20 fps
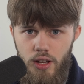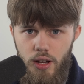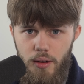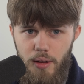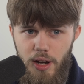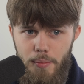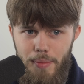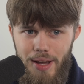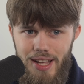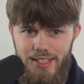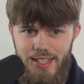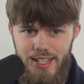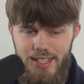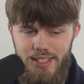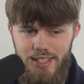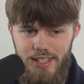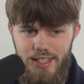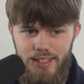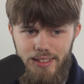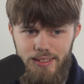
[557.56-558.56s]
When I'm
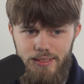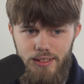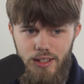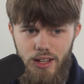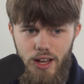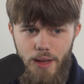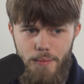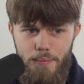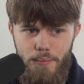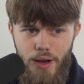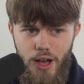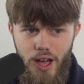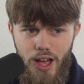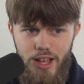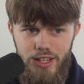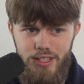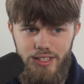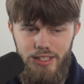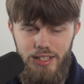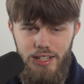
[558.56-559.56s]
backtesting, I
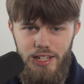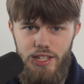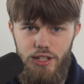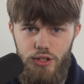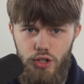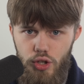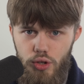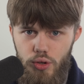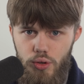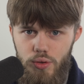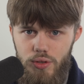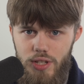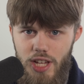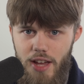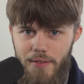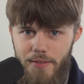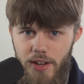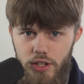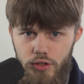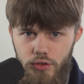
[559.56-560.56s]
personally use
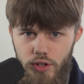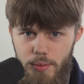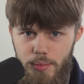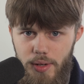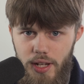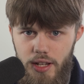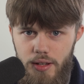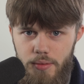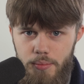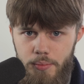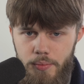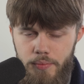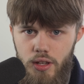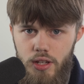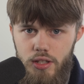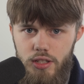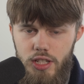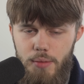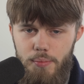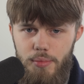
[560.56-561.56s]
FX Replay
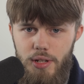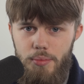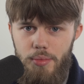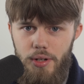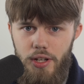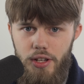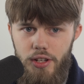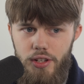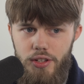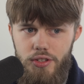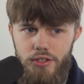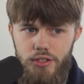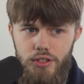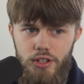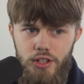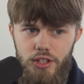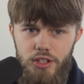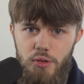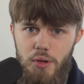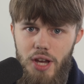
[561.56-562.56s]
simply because
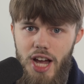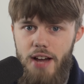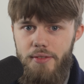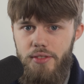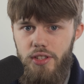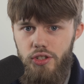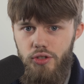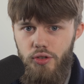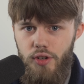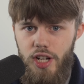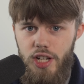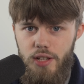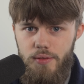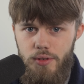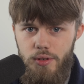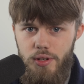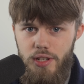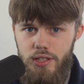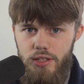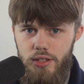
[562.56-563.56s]
you have the
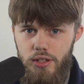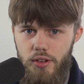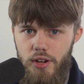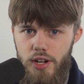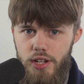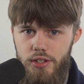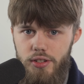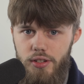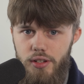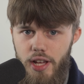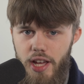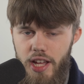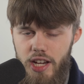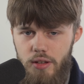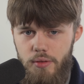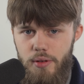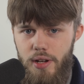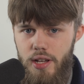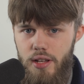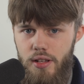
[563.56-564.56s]
TradingView integration
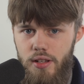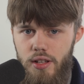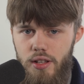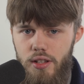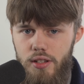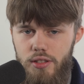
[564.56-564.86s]
anyway,